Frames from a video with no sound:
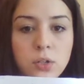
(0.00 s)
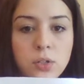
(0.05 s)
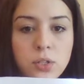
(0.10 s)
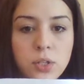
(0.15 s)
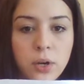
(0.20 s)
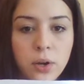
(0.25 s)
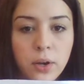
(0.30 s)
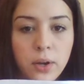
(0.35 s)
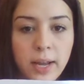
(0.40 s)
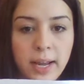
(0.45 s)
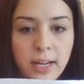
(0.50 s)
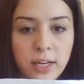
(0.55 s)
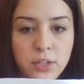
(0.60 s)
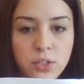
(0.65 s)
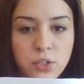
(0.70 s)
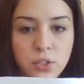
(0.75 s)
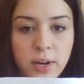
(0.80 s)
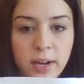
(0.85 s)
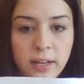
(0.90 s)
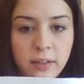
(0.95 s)
So
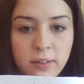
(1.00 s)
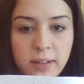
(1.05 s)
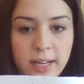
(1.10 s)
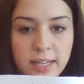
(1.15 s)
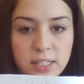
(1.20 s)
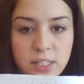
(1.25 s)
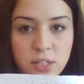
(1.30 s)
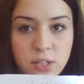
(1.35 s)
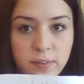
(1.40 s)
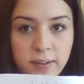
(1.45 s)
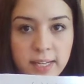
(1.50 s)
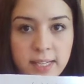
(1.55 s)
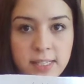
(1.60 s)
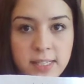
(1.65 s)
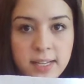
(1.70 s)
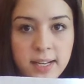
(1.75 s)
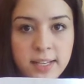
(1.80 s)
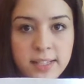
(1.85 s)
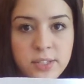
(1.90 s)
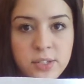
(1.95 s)
each triangle has 3
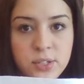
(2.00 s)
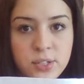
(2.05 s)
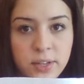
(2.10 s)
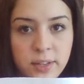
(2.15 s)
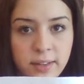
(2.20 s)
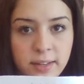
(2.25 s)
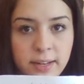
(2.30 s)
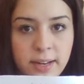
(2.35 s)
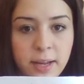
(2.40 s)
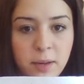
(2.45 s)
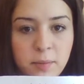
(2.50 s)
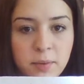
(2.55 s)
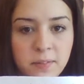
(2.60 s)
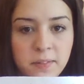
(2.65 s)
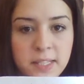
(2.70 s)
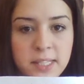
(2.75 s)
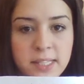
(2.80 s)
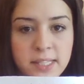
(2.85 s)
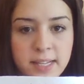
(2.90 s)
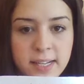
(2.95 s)
sides, so the name
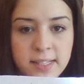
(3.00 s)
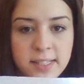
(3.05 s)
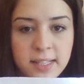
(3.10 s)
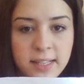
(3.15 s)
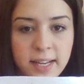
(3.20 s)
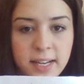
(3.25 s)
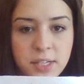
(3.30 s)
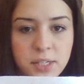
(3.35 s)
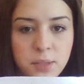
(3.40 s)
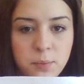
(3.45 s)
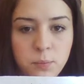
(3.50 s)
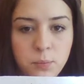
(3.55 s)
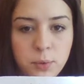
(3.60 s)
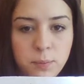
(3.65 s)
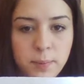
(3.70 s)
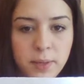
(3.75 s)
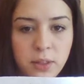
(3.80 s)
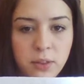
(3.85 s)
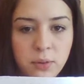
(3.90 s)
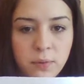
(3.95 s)
of this tessellation
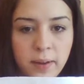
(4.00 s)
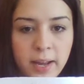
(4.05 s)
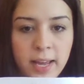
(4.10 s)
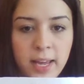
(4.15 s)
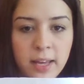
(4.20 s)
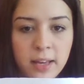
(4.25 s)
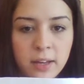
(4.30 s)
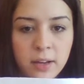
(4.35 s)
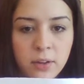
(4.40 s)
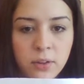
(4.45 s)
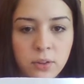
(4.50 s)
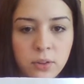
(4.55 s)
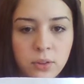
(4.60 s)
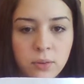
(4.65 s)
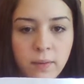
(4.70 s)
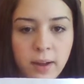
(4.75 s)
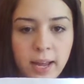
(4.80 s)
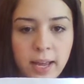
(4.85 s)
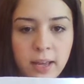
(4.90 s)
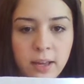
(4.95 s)
would be 3,
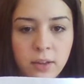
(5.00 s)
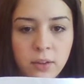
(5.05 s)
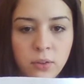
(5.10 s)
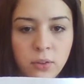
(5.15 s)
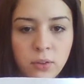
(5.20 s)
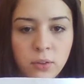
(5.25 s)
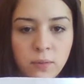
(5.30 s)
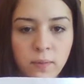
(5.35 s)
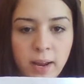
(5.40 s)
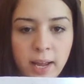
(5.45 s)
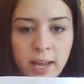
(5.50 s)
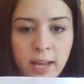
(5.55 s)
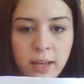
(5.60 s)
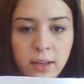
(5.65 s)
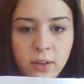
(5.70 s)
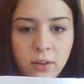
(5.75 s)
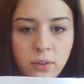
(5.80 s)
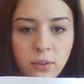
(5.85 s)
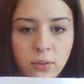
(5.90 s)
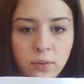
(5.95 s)
3, 3,
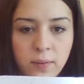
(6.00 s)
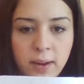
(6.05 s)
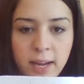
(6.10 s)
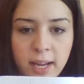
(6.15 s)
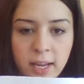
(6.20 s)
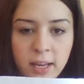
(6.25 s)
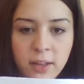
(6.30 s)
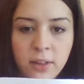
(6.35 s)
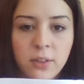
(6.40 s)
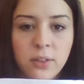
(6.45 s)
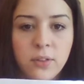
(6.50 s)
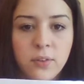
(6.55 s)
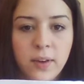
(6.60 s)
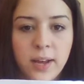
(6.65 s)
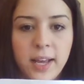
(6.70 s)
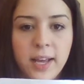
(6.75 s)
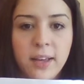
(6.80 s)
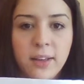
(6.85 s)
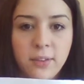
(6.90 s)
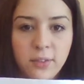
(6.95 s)
3,
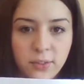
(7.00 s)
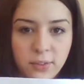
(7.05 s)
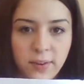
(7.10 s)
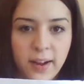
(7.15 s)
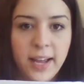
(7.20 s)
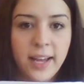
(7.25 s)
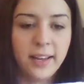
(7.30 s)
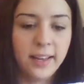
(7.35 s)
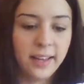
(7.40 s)
3, 3.